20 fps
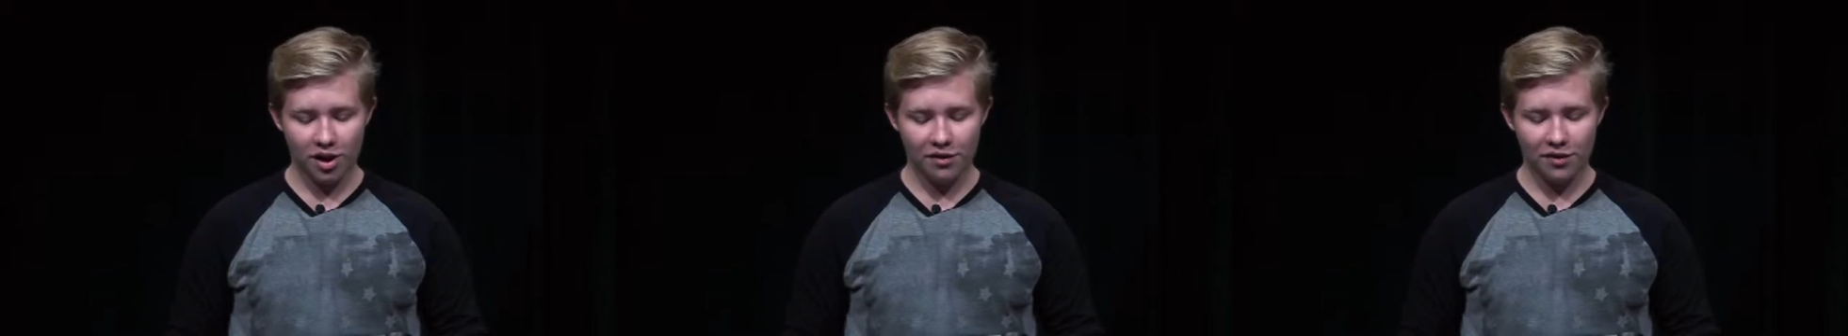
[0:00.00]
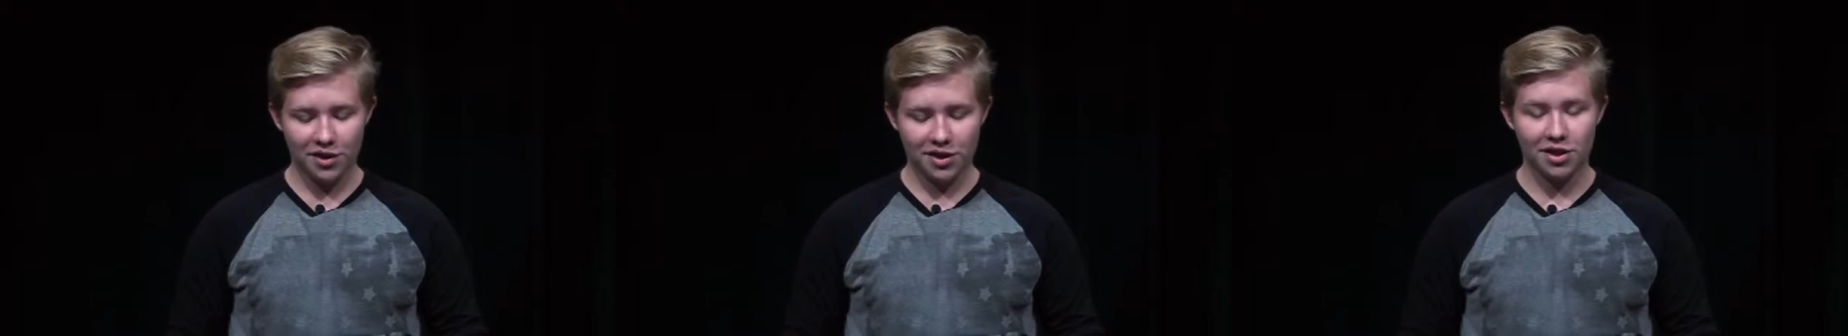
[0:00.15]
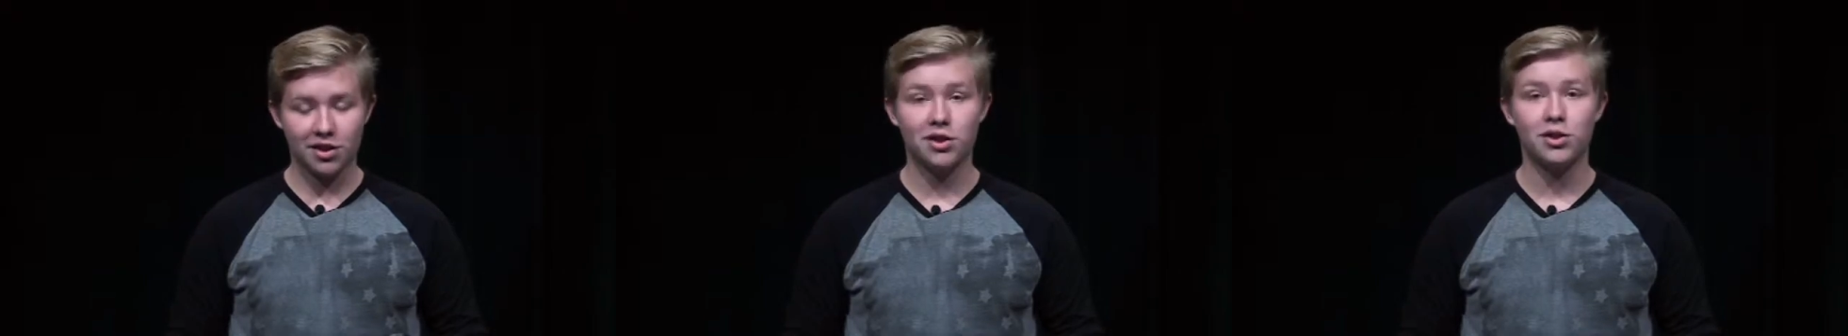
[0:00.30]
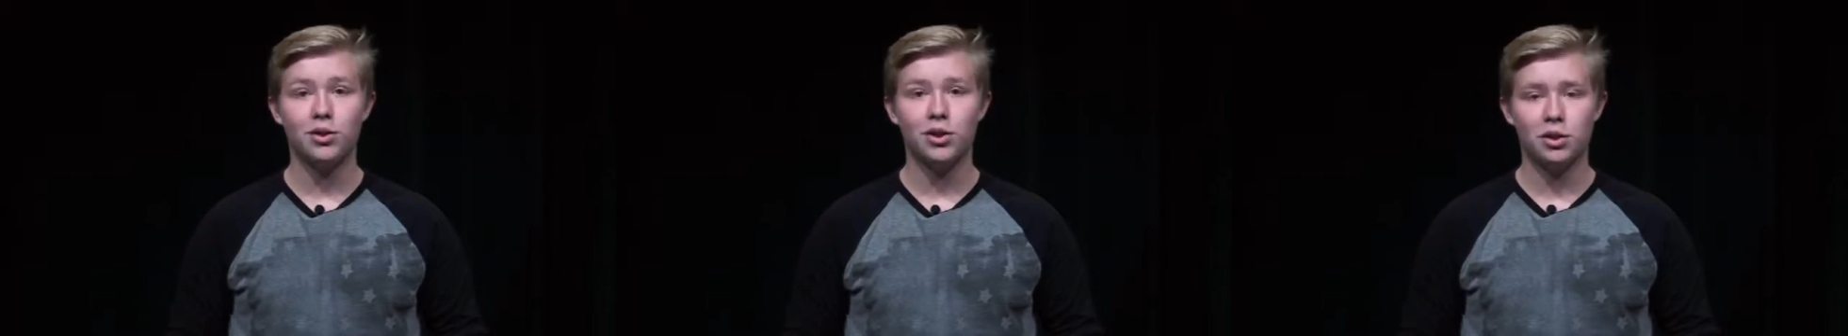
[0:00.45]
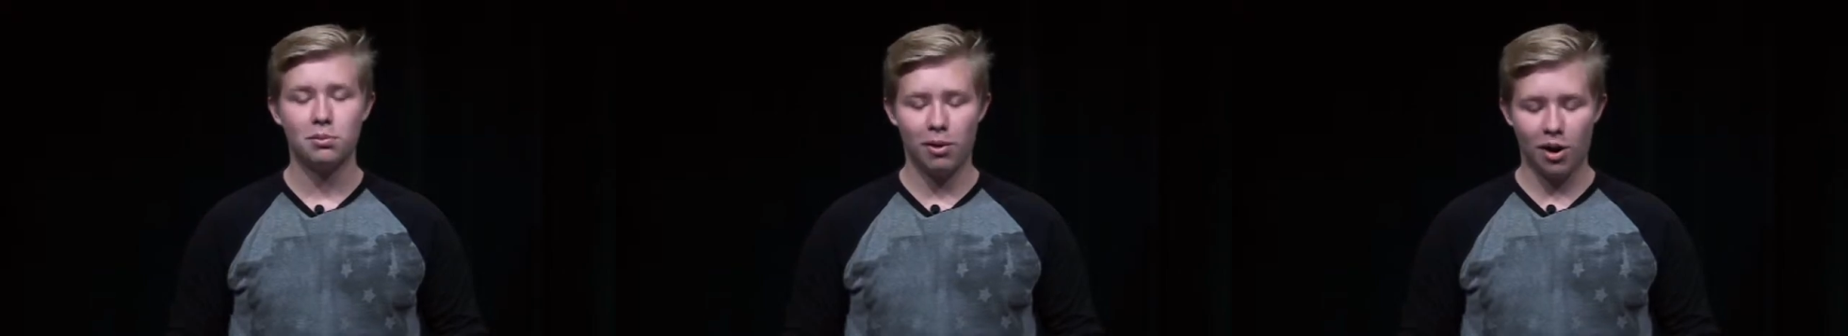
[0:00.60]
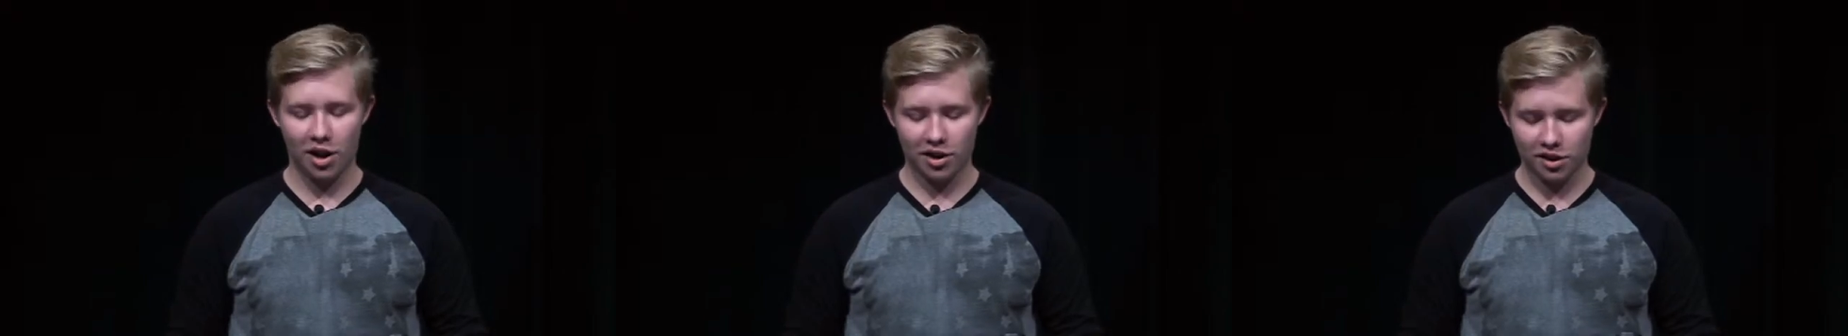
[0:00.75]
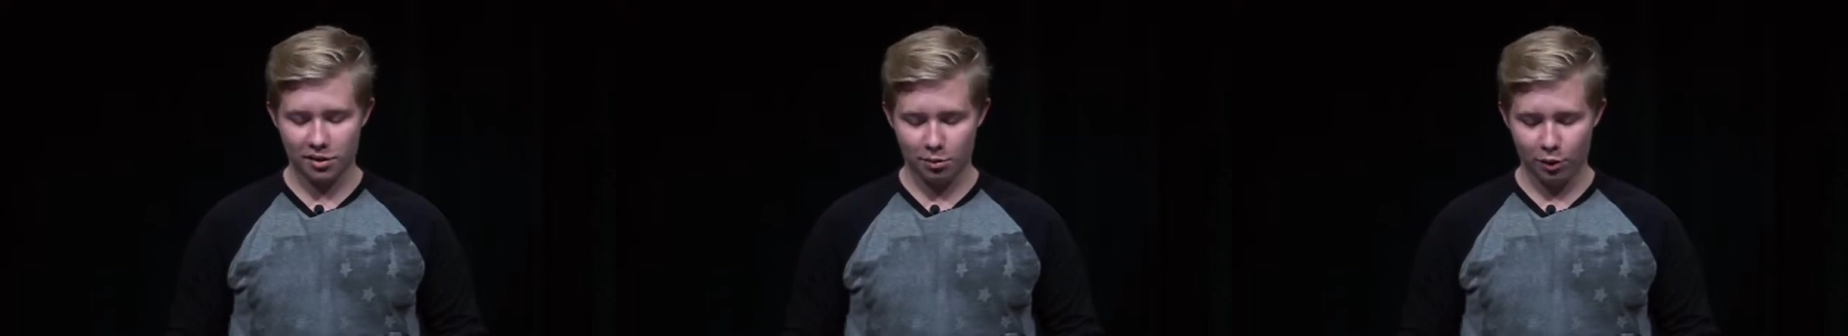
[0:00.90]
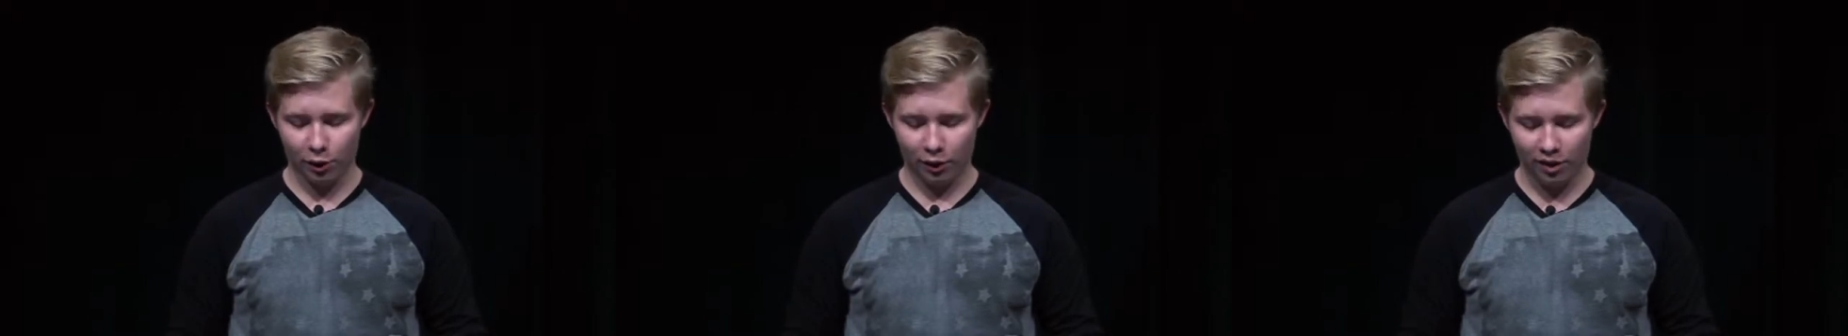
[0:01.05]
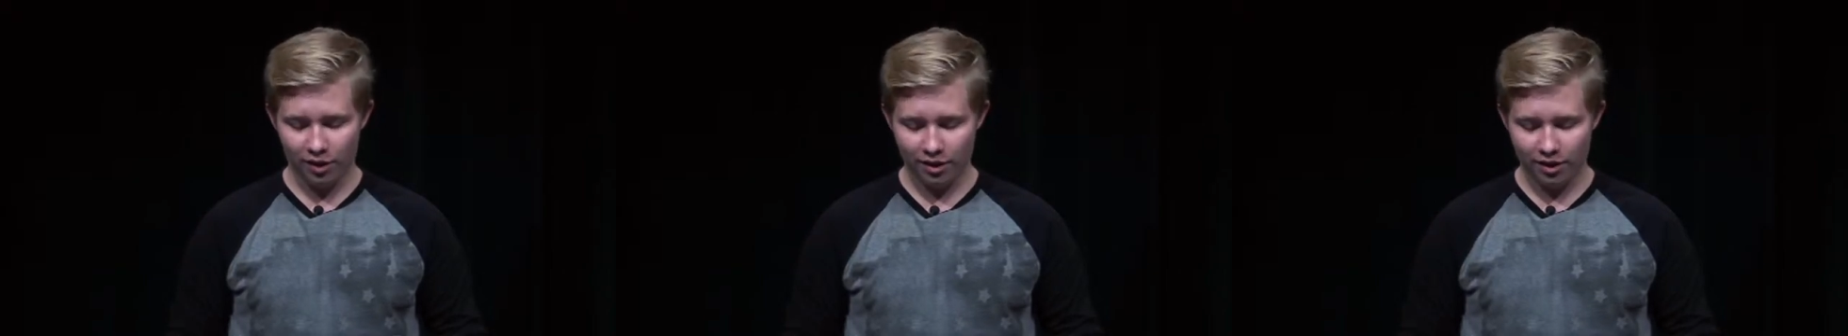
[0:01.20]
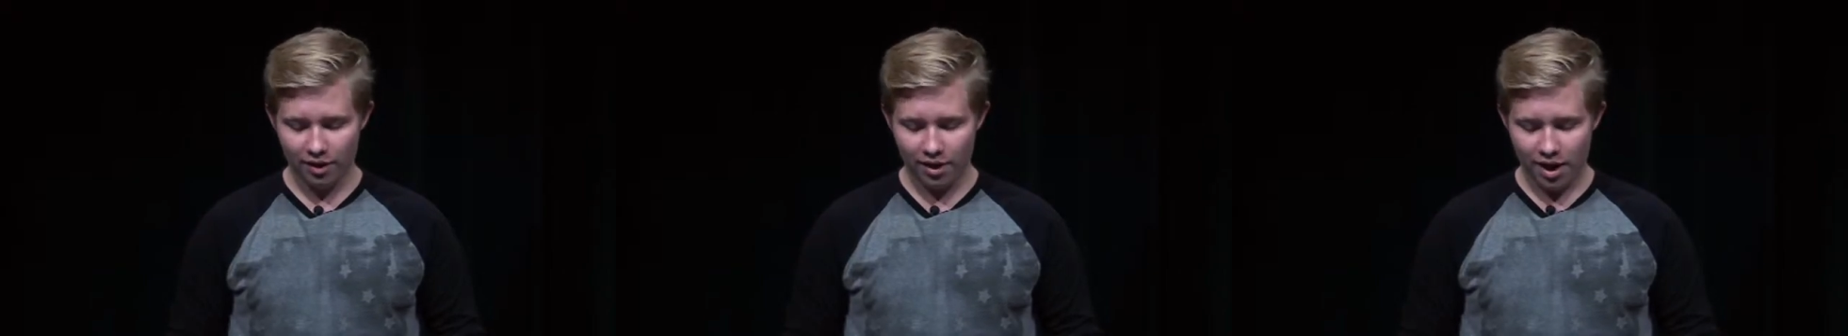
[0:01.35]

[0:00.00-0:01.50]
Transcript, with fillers: office as soon as possible,